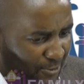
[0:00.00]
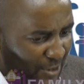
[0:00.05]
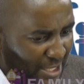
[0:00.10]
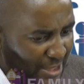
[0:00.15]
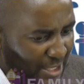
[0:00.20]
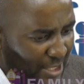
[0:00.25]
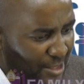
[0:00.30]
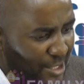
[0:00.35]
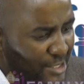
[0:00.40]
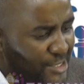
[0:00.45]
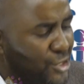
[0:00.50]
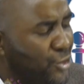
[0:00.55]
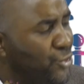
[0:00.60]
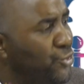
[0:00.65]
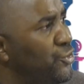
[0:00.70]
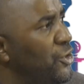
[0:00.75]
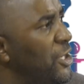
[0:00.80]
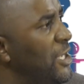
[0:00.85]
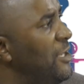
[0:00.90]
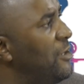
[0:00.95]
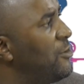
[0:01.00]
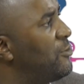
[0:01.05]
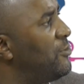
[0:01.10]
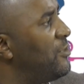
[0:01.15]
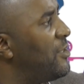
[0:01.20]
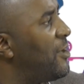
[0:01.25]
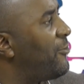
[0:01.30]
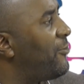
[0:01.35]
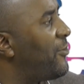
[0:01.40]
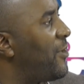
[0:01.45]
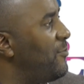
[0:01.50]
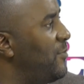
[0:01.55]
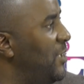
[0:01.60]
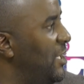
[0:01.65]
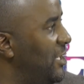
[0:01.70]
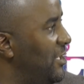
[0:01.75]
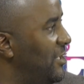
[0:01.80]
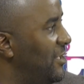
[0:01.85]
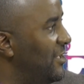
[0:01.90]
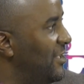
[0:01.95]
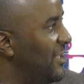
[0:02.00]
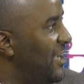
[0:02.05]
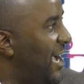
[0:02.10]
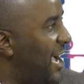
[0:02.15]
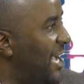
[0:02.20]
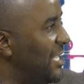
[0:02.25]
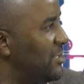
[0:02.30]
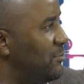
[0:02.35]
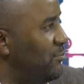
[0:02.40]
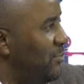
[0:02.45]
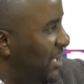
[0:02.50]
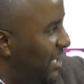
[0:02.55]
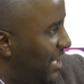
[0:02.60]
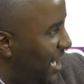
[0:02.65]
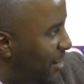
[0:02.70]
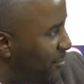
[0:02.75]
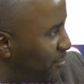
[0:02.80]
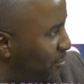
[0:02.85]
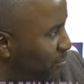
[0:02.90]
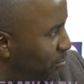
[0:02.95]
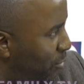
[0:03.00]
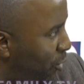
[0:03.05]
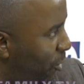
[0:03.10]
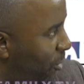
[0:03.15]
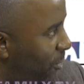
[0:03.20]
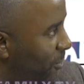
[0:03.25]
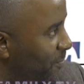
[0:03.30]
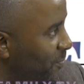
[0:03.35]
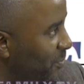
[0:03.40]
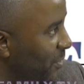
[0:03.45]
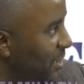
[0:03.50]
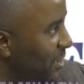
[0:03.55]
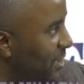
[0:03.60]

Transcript: find that the strain on the family has become more.